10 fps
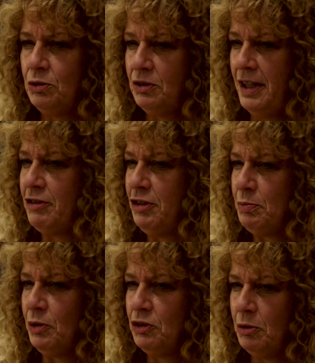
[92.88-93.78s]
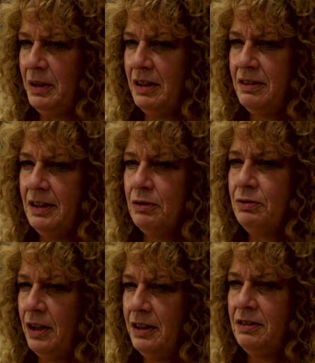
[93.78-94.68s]
to take responsibility in
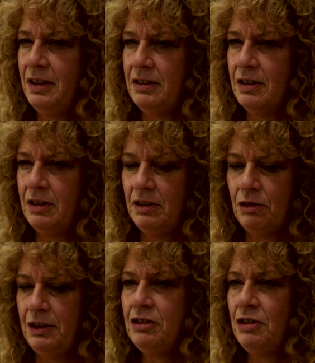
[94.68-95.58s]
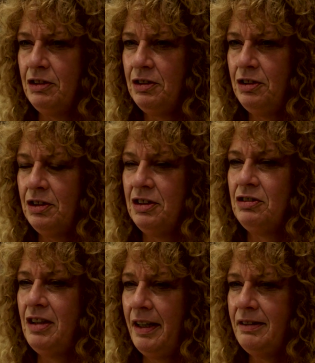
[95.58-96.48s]
financing the green transition
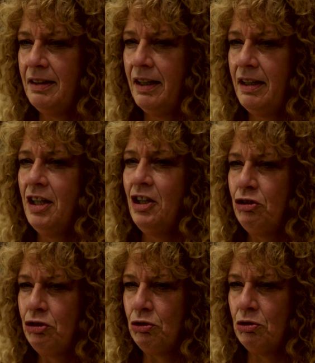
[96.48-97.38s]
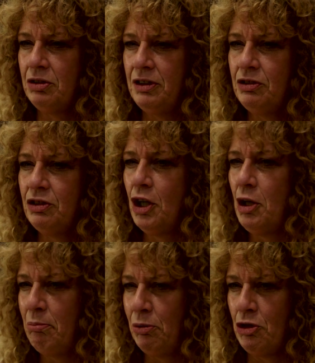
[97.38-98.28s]
is data, stories,
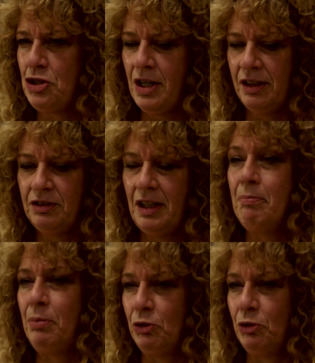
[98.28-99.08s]
projects, and